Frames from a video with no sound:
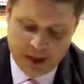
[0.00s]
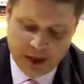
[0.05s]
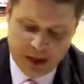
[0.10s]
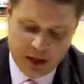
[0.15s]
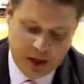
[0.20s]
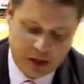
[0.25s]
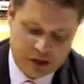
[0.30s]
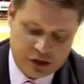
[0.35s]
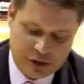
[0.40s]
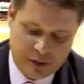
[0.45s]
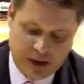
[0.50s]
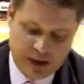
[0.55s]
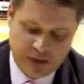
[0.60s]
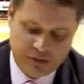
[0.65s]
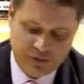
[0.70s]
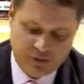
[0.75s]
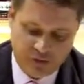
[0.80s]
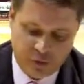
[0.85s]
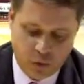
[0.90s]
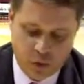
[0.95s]
He also
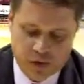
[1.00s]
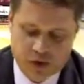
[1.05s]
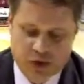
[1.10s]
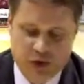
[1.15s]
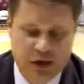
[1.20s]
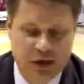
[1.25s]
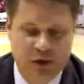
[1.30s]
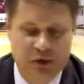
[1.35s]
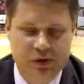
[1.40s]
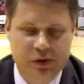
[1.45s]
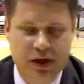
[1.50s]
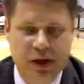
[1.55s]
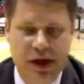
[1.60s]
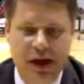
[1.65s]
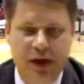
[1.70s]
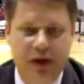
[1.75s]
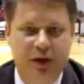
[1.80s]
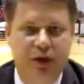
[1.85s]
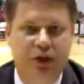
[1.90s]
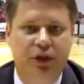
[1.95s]
had 4 steals
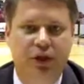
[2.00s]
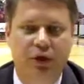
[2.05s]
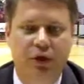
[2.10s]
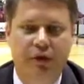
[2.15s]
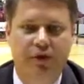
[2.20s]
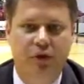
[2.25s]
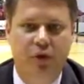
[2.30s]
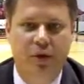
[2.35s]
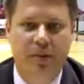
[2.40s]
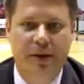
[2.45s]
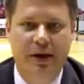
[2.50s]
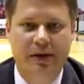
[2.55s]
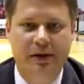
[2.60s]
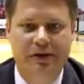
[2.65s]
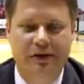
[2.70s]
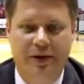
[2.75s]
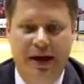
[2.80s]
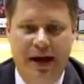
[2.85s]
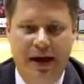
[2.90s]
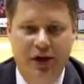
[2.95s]
in 34
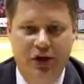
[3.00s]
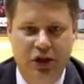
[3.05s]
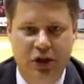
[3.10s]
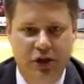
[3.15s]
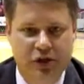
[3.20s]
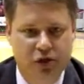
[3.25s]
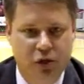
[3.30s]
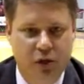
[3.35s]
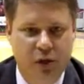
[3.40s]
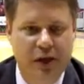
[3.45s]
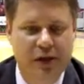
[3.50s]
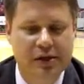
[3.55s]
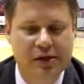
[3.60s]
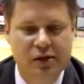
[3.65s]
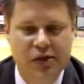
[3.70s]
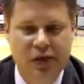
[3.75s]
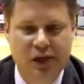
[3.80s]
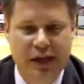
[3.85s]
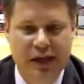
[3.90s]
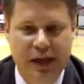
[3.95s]
minutes of action. It's great to
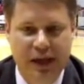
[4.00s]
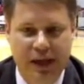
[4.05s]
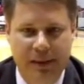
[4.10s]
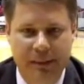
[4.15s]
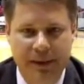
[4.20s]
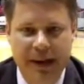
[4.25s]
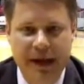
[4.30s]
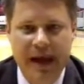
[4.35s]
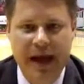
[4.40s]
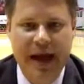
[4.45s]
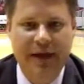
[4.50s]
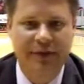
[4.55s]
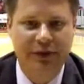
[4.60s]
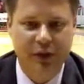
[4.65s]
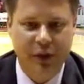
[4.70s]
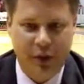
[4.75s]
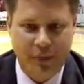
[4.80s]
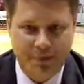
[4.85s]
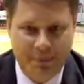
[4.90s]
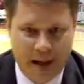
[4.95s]
see him have a
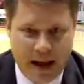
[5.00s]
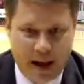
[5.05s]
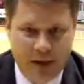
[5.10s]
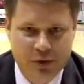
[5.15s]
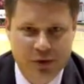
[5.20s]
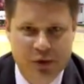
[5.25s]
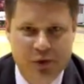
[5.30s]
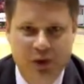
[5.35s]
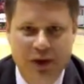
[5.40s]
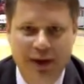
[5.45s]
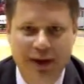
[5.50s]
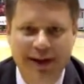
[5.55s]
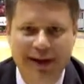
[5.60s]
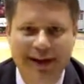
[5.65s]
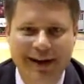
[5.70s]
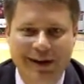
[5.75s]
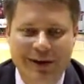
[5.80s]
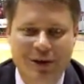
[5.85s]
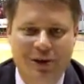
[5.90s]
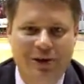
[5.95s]
little bounce
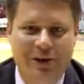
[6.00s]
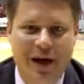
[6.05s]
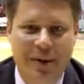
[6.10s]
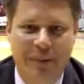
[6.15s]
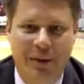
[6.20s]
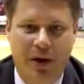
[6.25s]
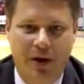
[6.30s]
in his step